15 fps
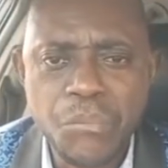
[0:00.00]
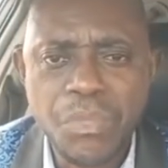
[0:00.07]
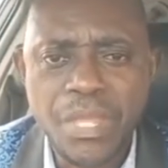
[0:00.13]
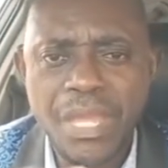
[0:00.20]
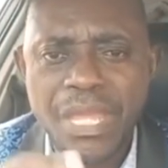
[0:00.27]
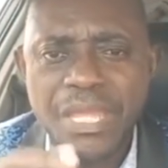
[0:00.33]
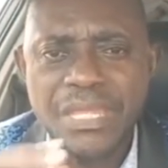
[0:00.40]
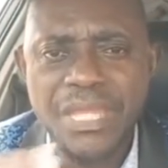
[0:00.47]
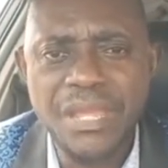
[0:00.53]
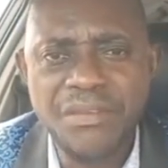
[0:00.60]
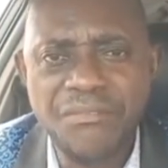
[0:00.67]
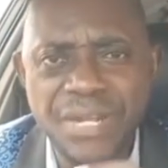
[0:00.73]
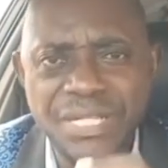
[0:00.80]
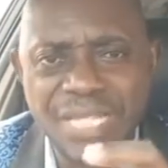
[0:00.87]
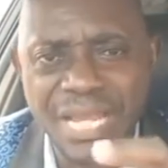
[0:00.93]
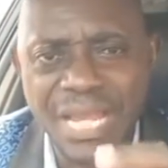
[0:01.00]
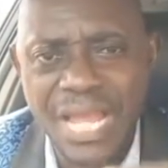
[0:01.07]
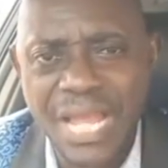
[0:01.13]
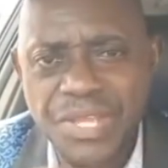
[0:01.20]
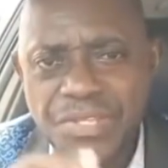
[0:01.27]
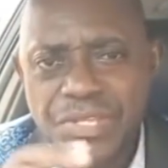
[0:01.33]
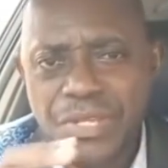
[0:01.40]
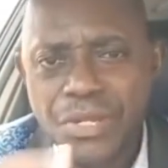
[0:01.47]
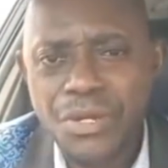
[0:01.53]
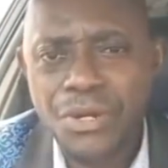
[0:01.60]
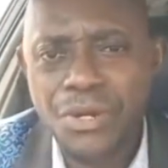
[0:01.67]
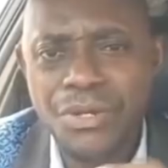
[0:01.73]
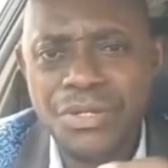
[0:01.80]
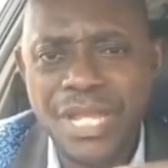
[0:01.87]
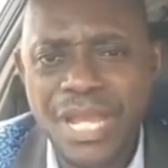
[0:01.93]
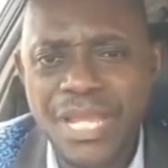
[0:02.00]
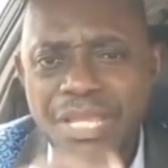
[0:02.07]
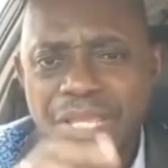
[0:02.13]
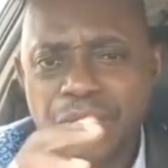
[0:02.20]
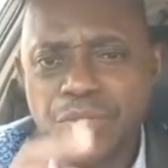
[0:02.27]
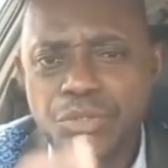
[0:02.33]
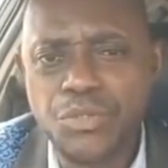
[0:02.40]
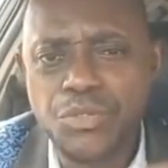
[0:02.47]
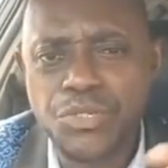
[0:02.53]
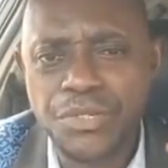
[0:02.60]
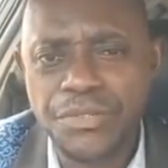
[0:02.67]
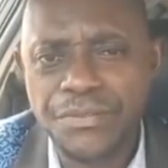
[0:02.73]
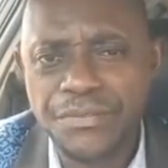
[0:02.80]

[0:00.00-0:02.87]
if they revitalize other institution.